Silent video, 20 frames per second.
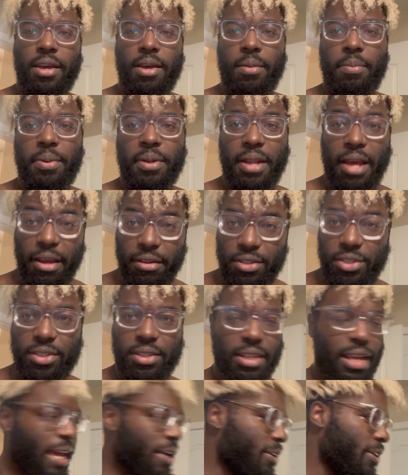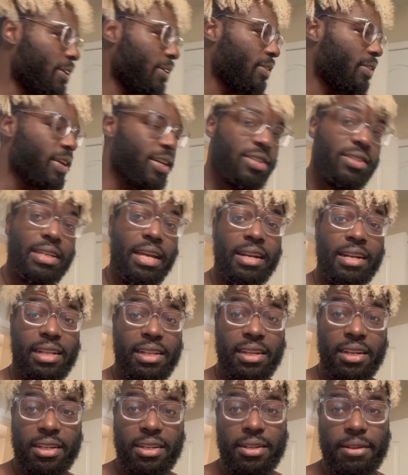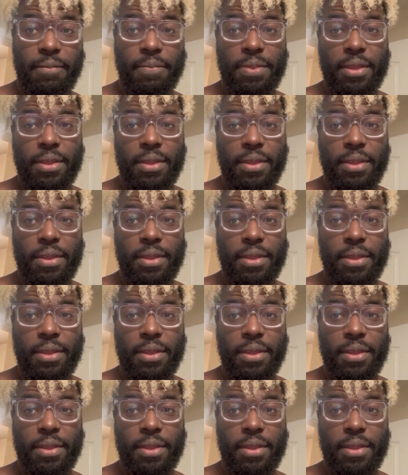But I don't know. It just kind of clicked.